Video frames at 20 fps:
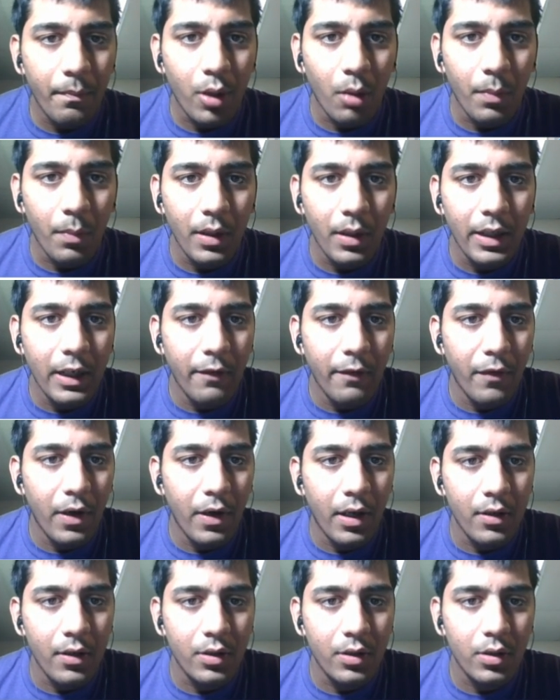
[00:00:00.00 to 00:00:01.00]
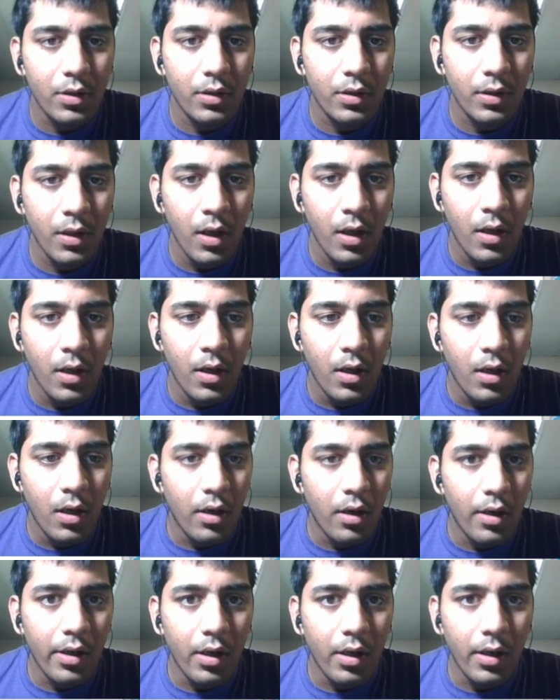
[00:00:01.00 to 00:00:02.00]
properly if it is.
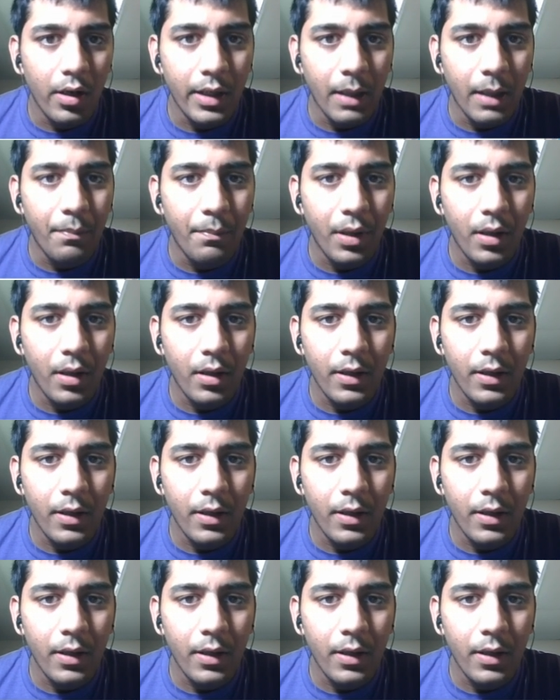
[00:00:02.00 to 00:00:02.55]
Yep,